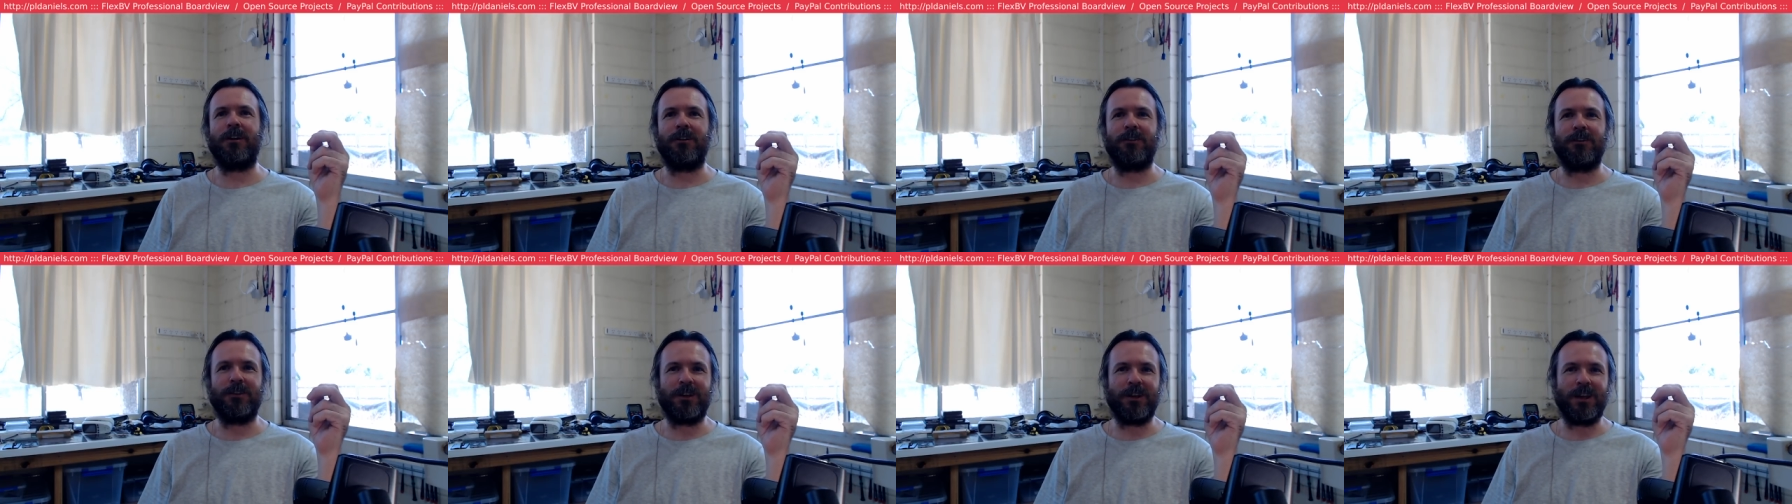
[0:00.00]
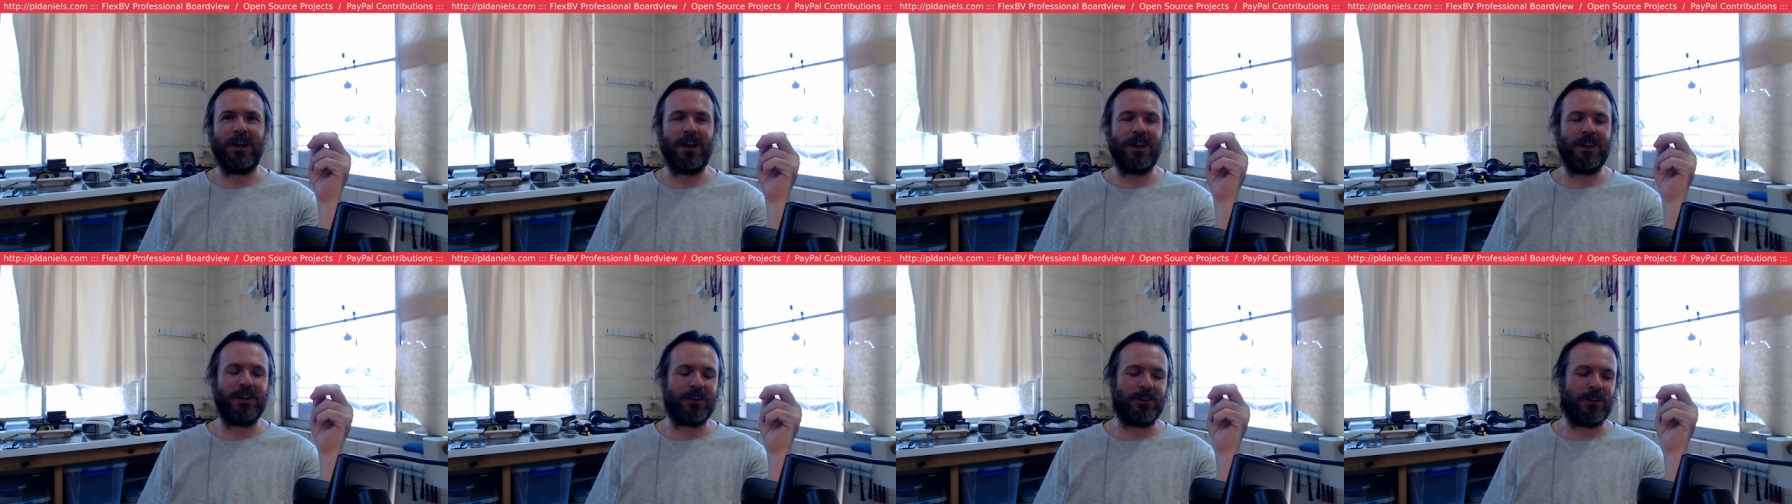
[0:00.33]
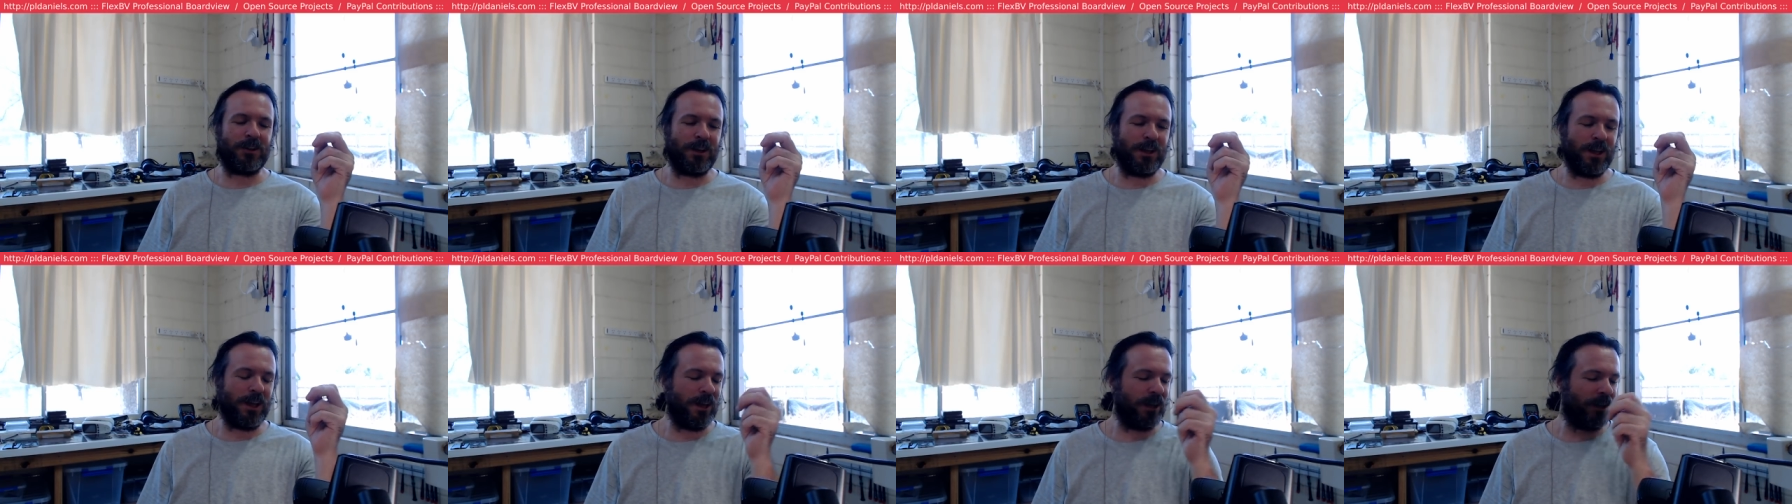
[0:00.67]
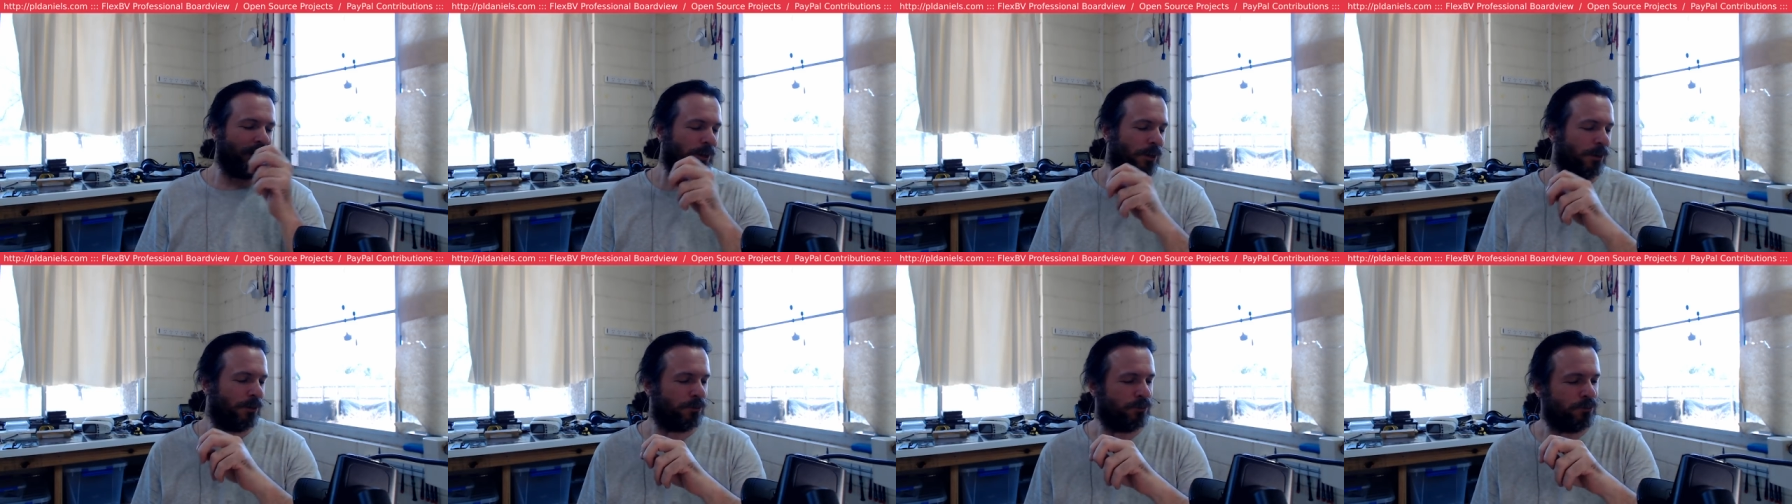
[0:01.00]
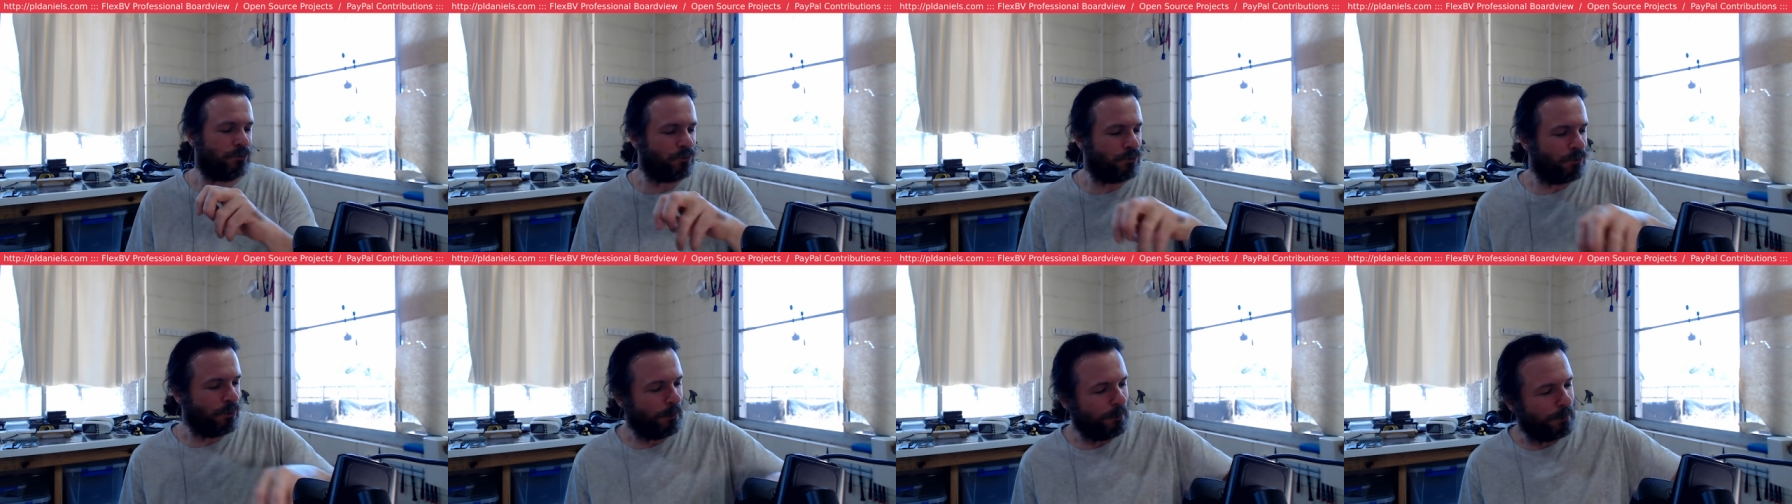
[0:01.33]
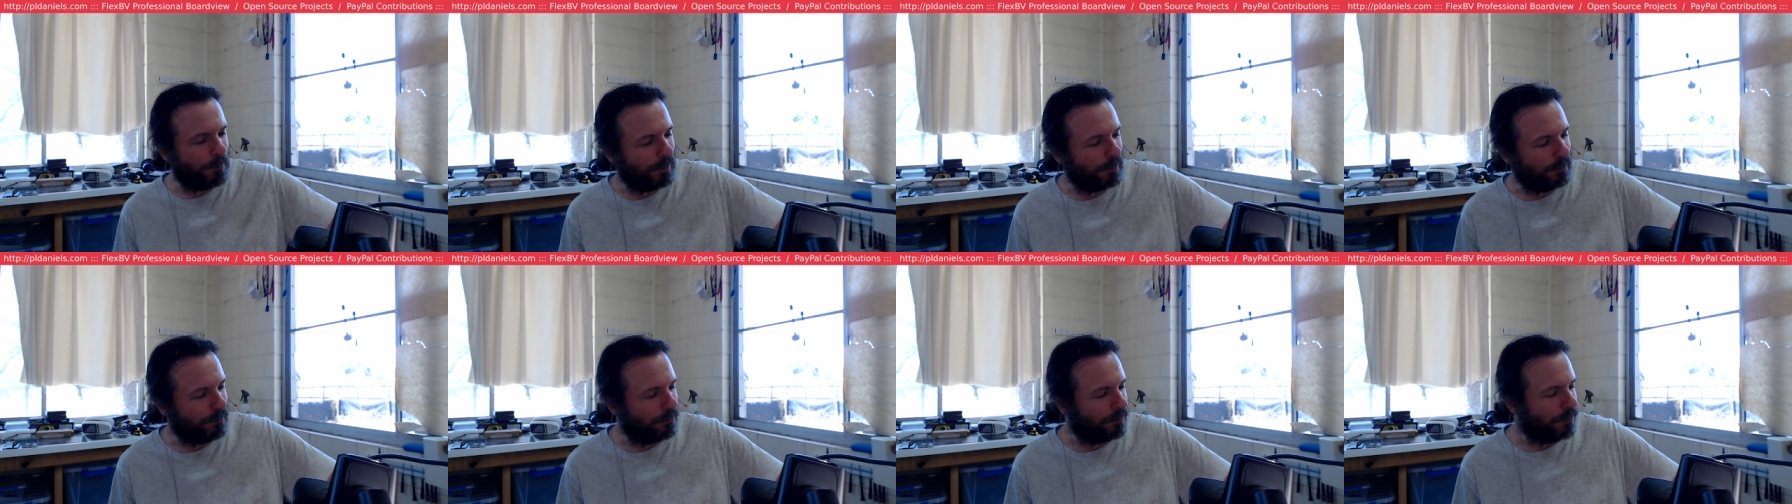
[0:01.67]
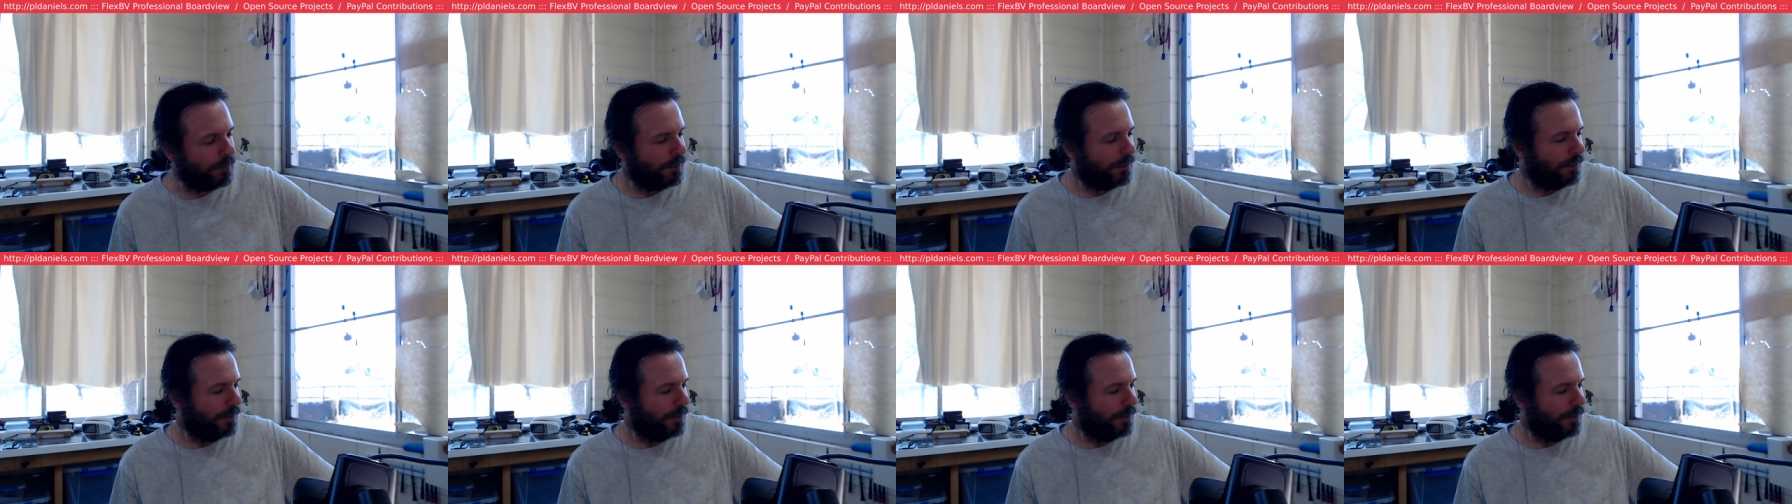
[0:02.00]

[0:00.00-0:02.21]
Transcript: you can't can't go dropping